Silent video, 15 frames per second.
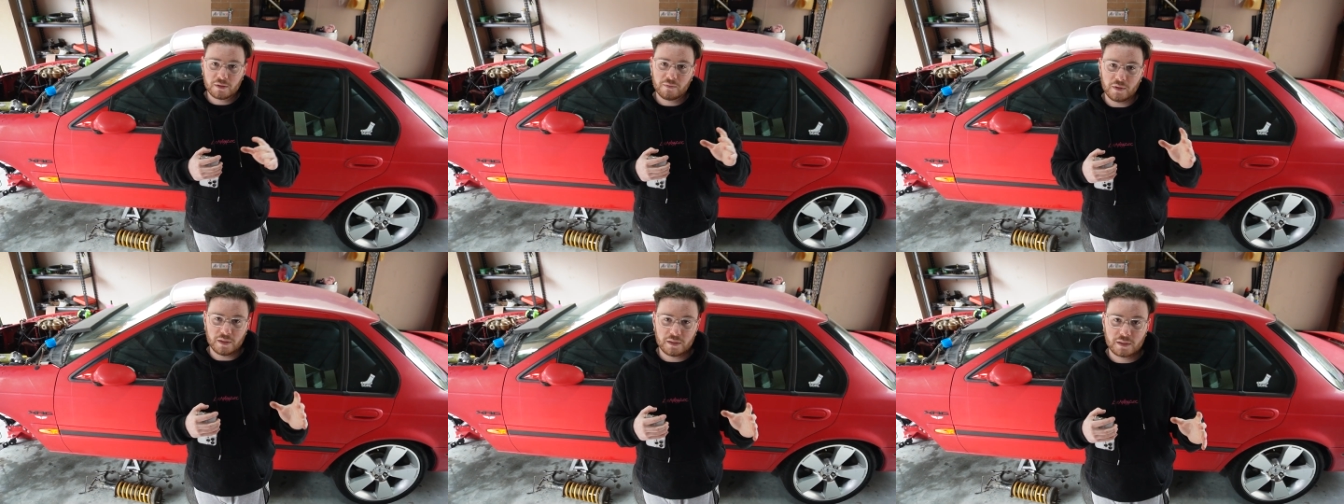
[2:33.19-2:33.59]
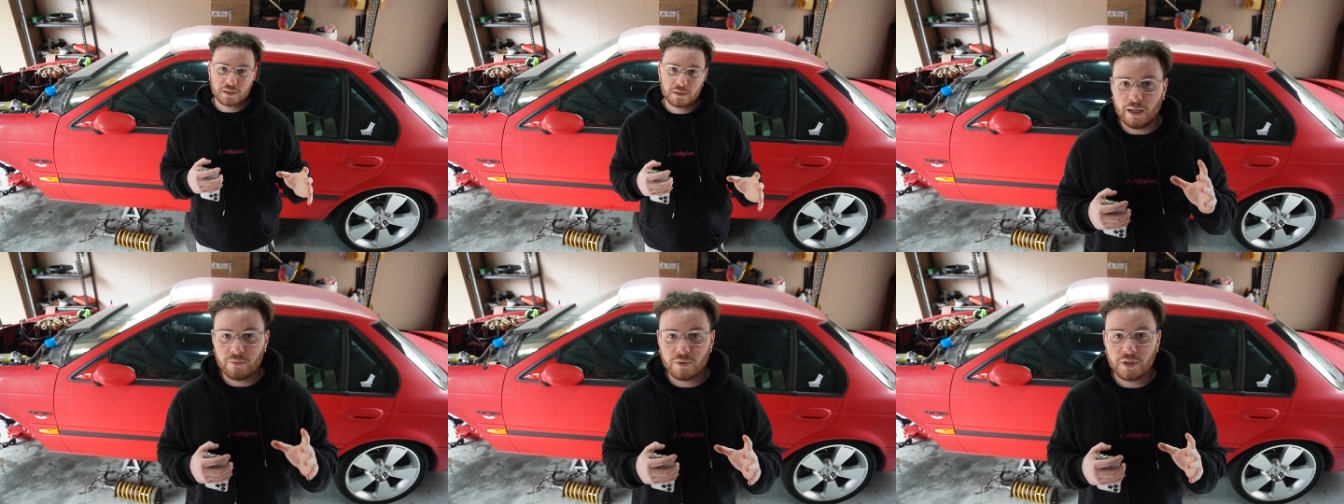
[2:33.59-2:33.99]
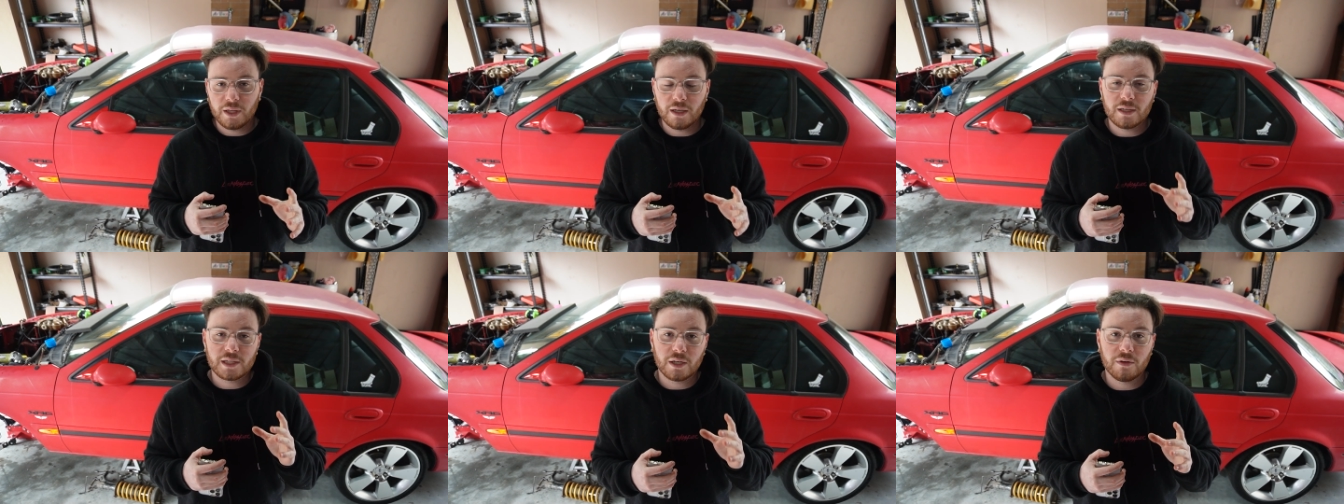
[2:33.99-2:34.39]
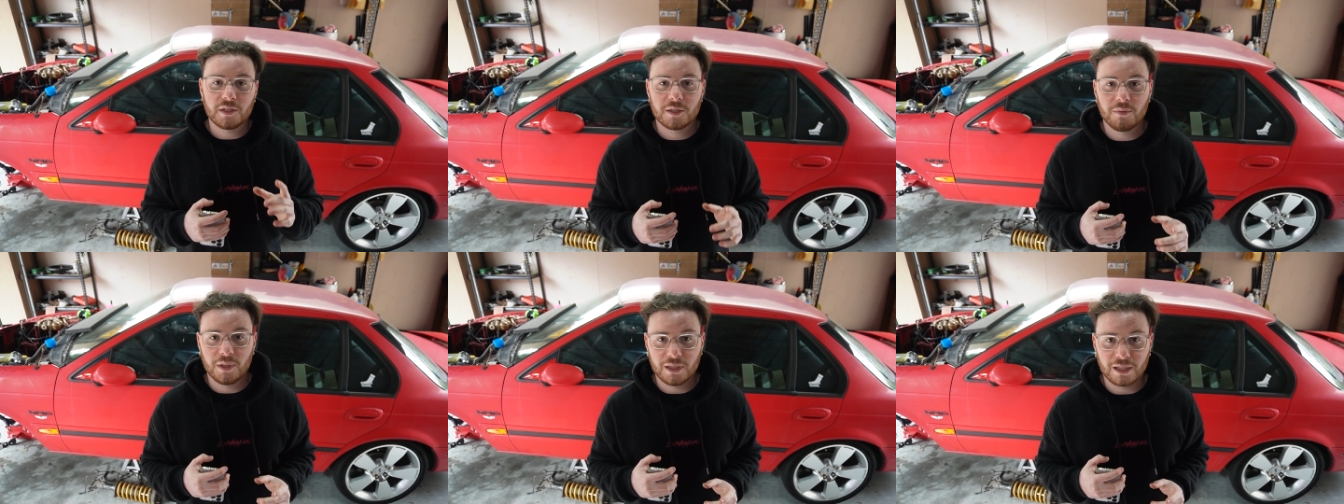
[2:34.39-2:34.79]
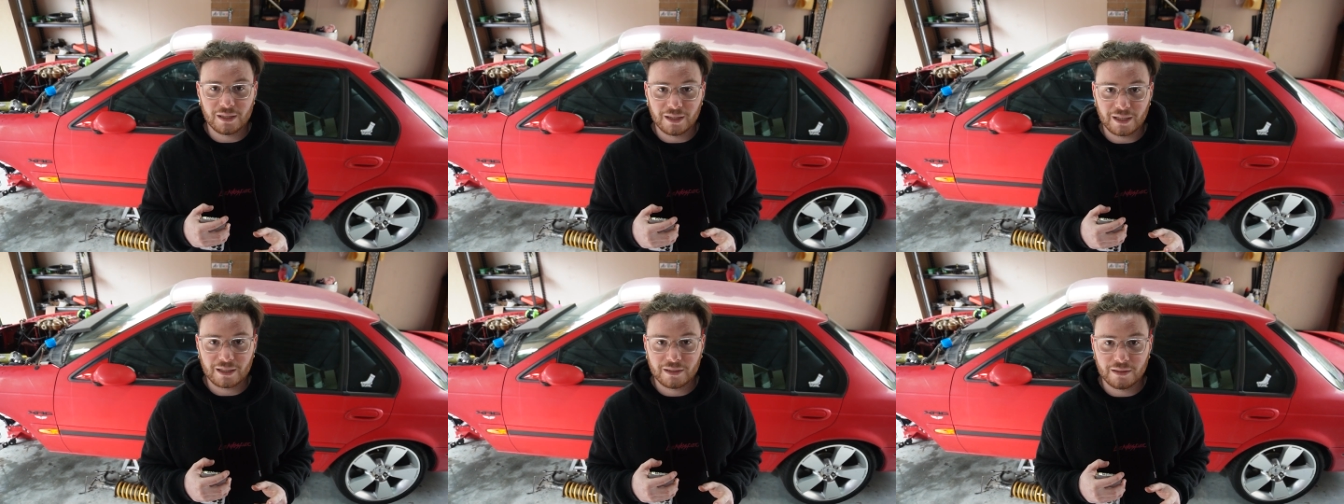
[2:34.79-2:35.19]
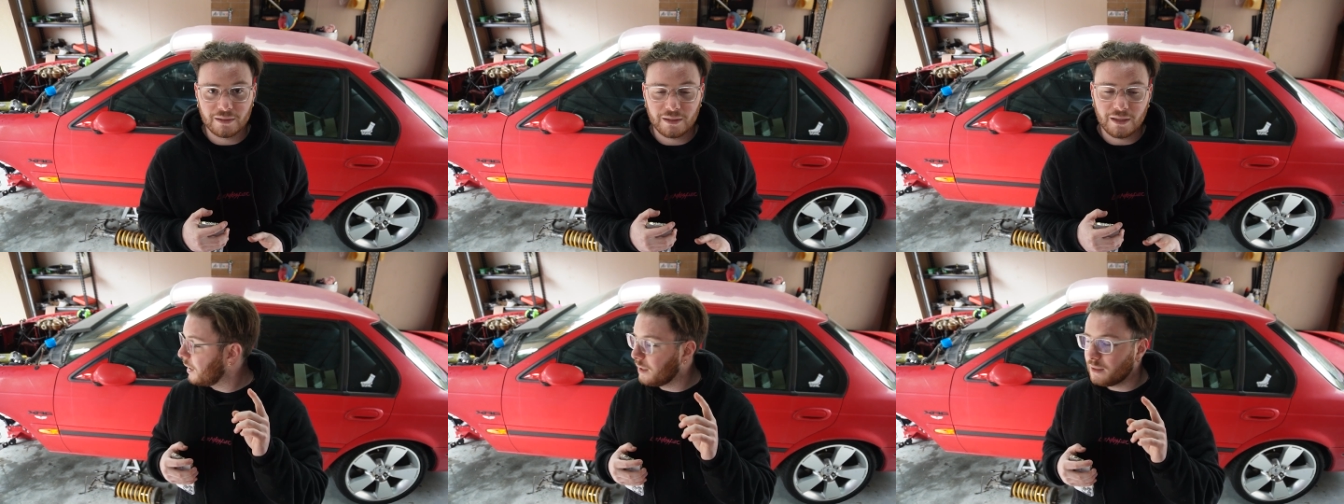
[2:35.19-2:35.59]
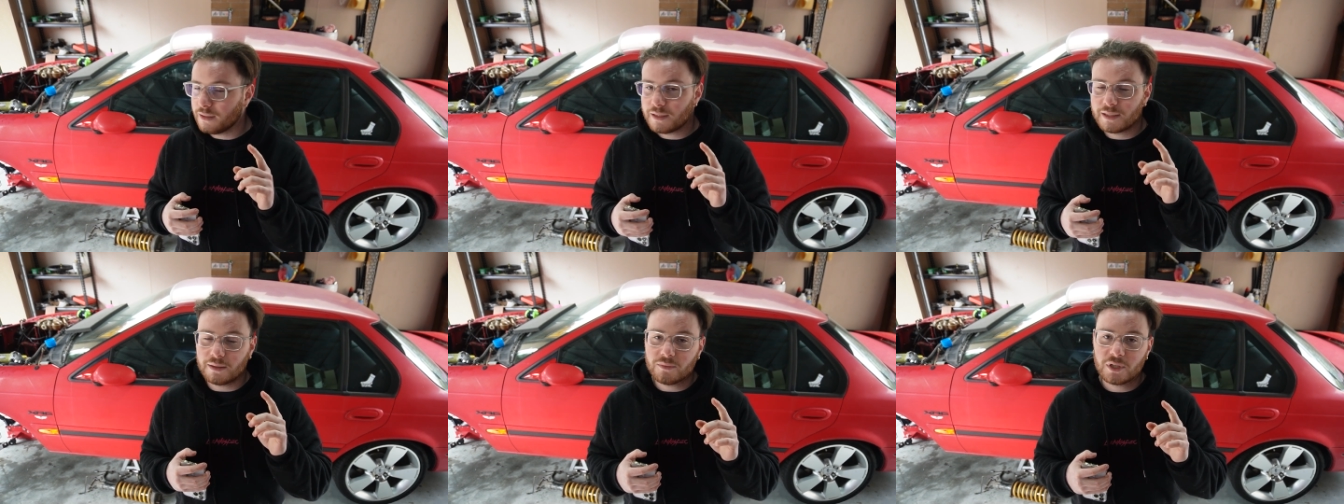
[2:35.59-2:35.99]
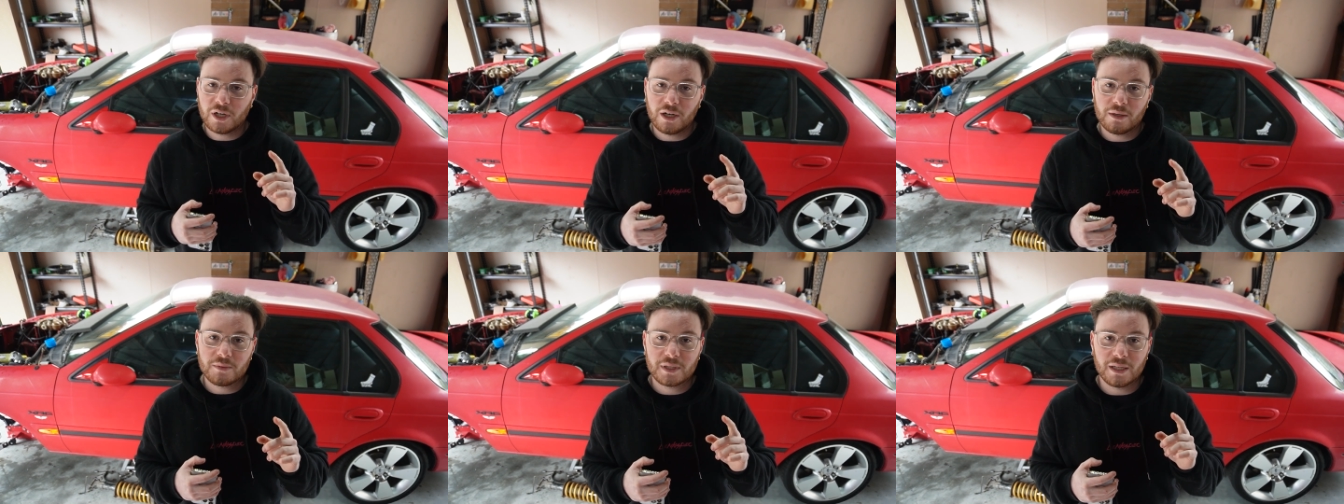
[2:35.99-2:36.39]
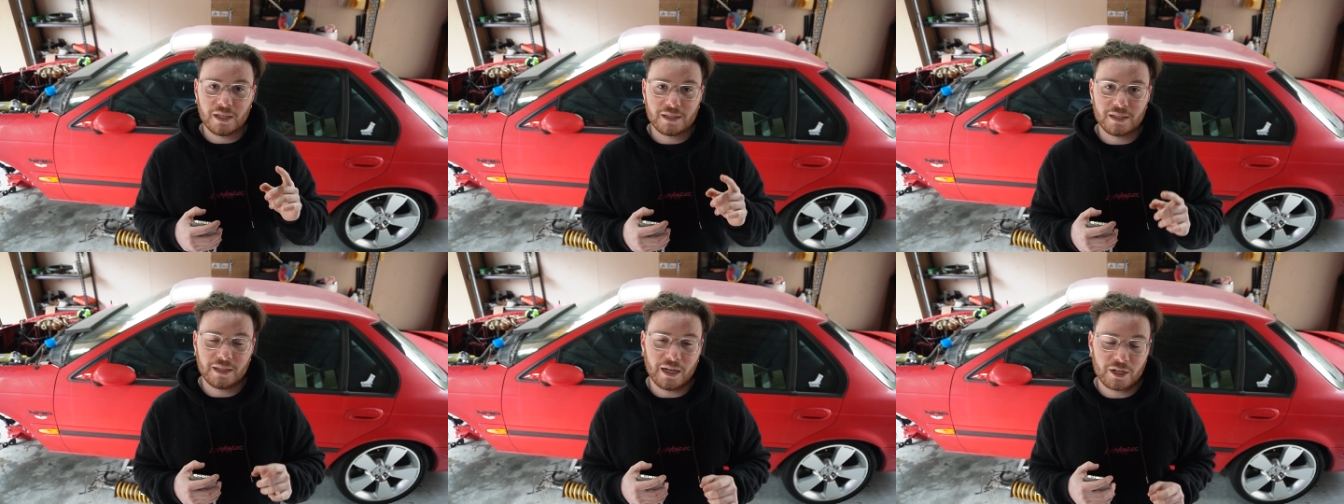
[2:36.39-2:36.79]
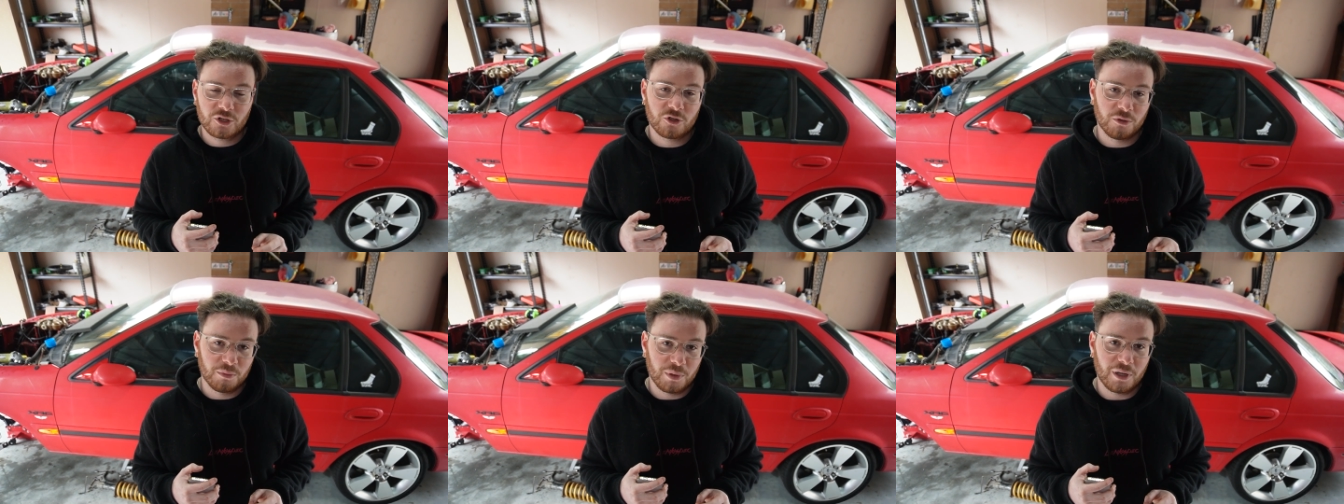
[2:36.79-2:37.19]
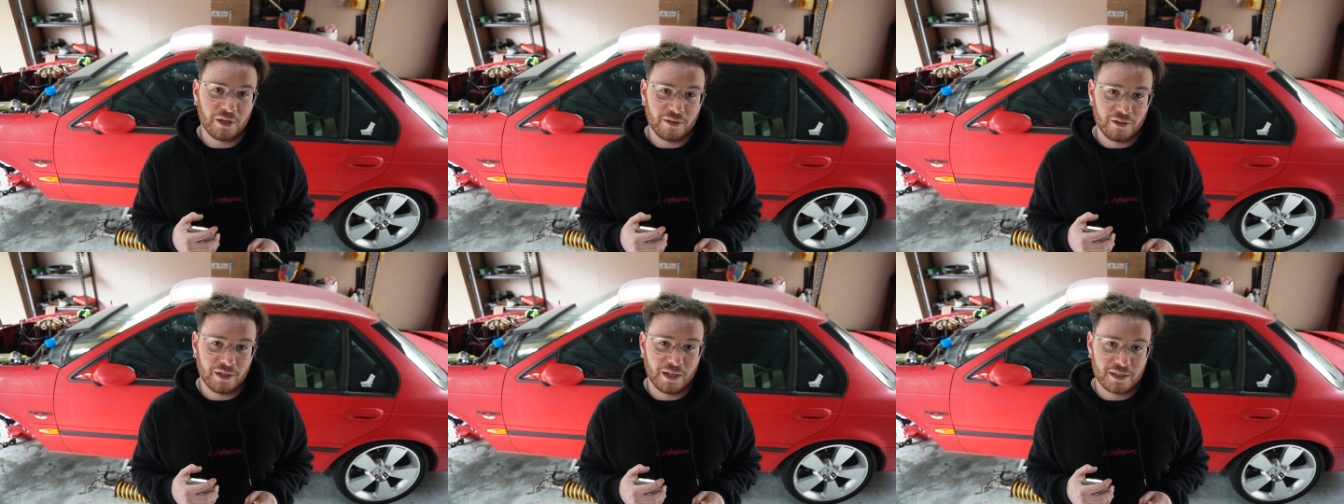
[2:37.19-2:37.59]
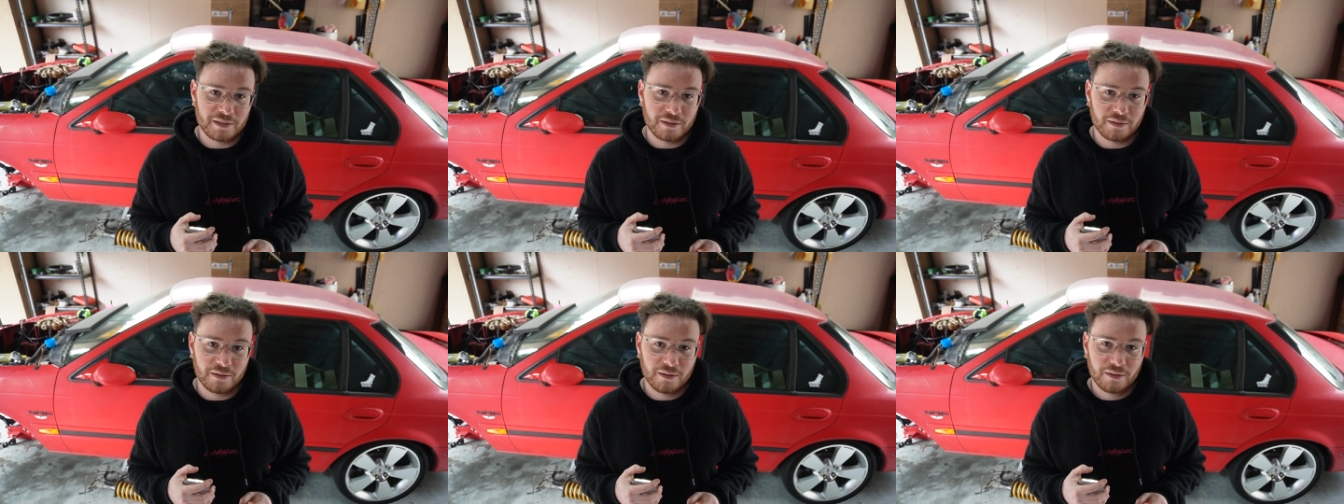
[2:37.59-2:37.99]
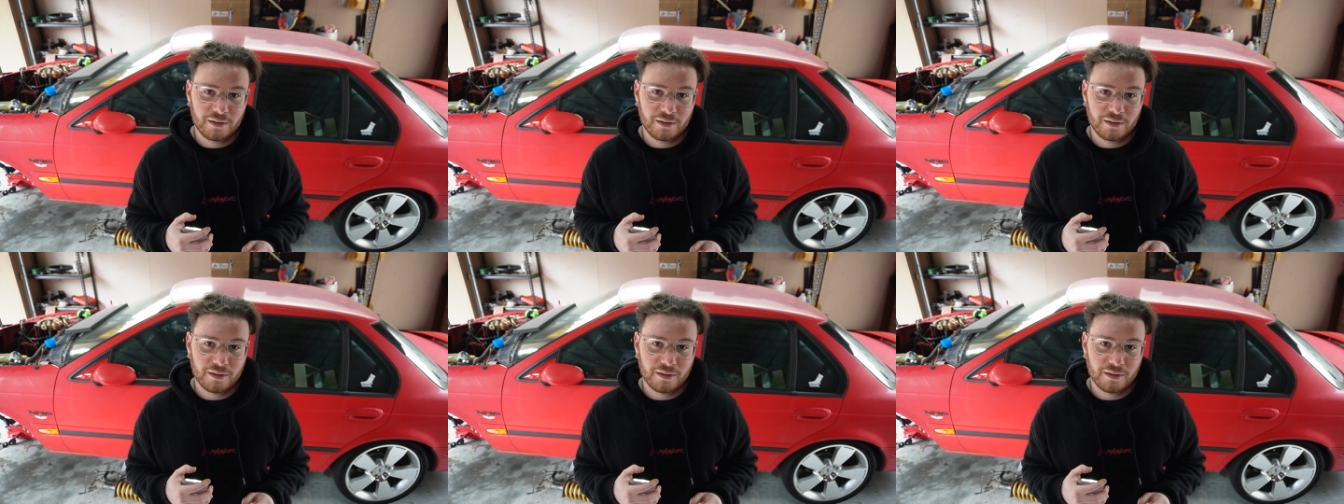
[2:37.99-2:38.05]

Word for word: of this, everything is going to be neglected, and sometimes it's an actual biohazard,